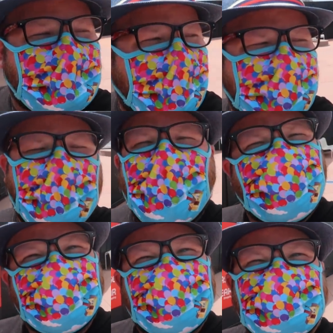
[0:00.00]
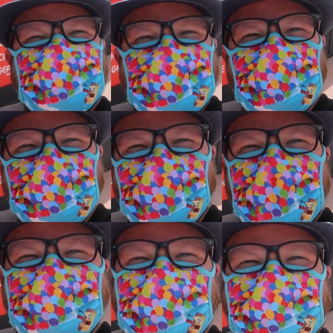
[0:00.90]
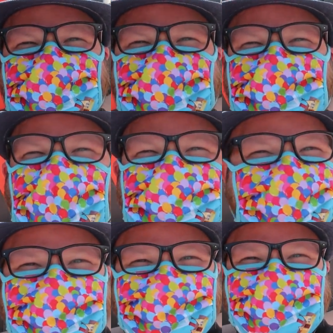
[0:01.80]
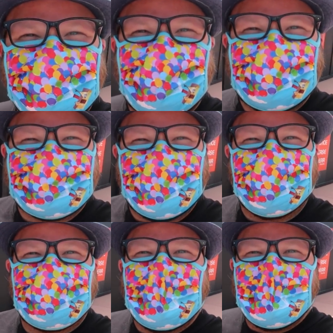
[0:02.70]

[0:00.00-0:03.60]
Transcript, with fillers: Like, ah, it's just so strange to me sometimes not seeing that stuff.